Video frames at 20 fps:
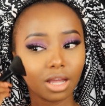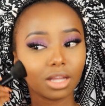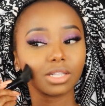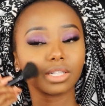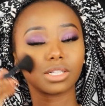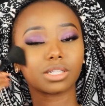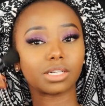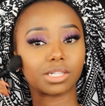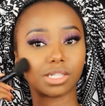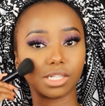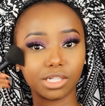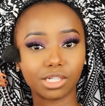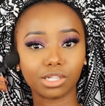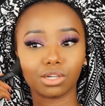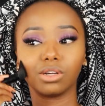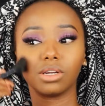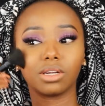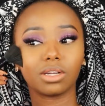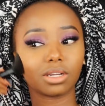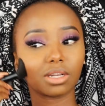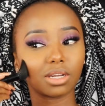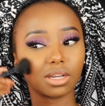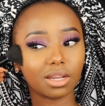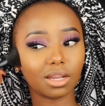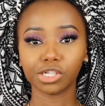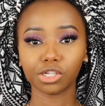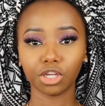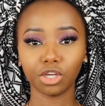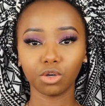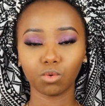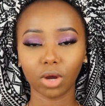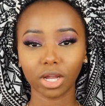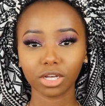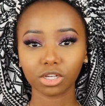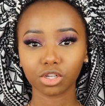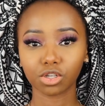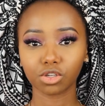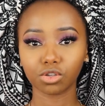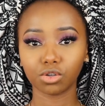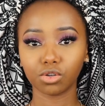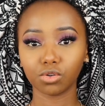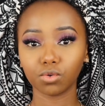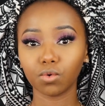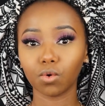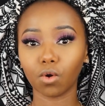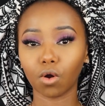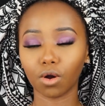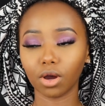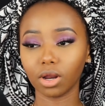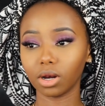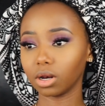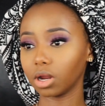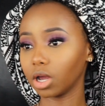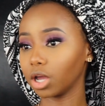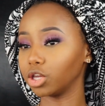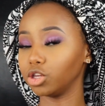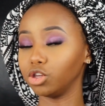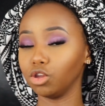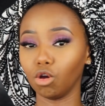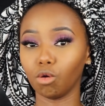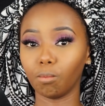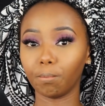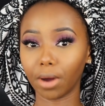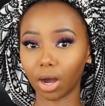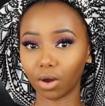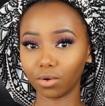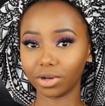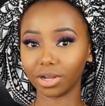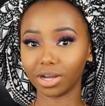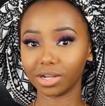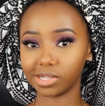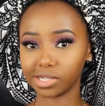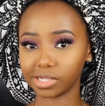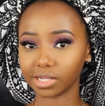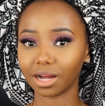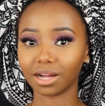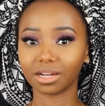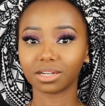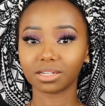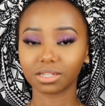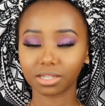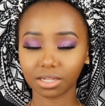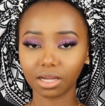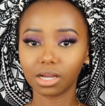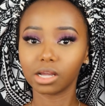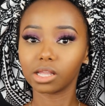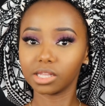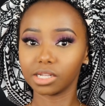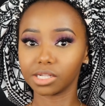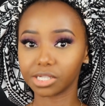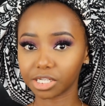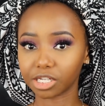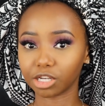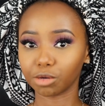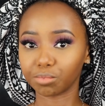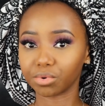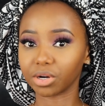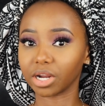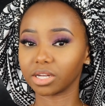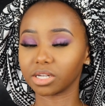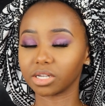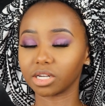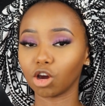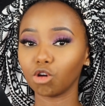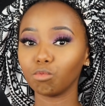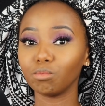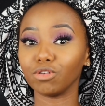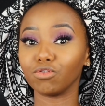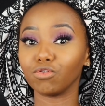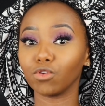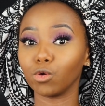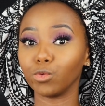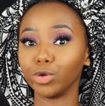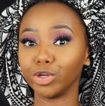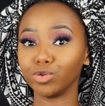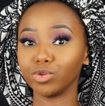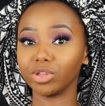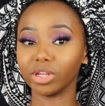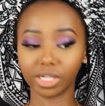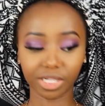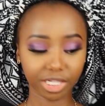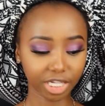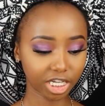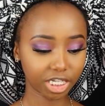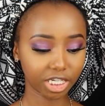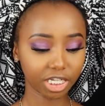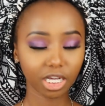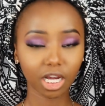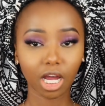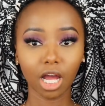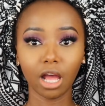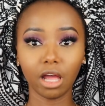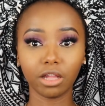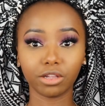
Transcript: It's the season. So you want to do all your powders at this step right now before we do the setting.